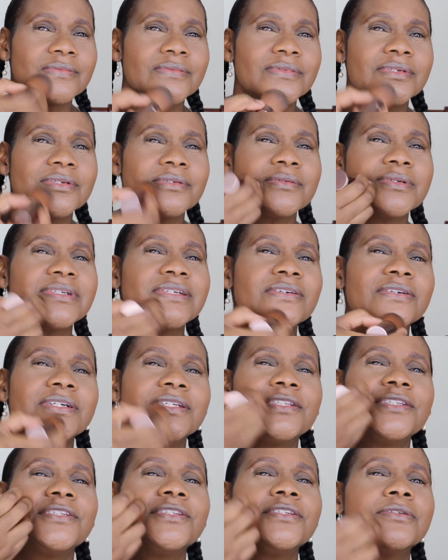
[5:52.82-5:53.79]
What are we
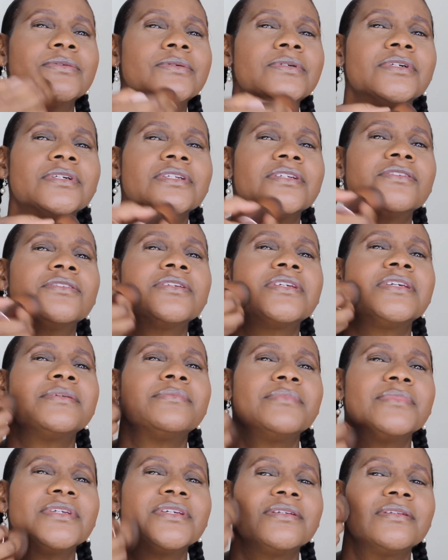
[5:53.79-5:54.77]
going to do? We're going to go
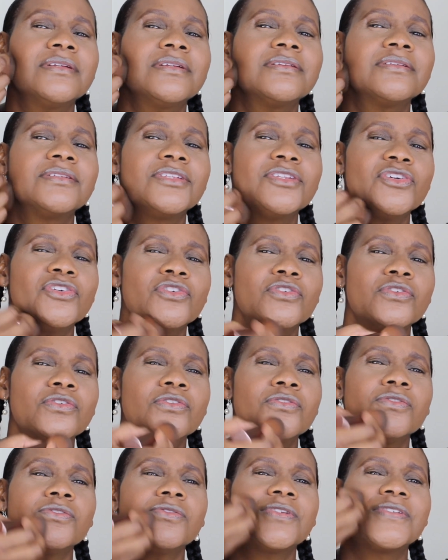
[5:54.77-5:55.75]
get me
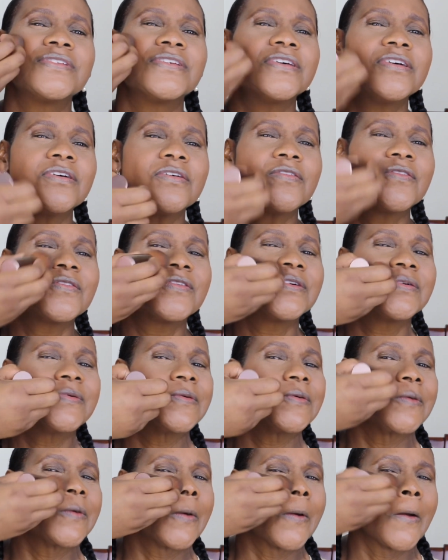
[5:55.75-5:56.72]
new cell phone.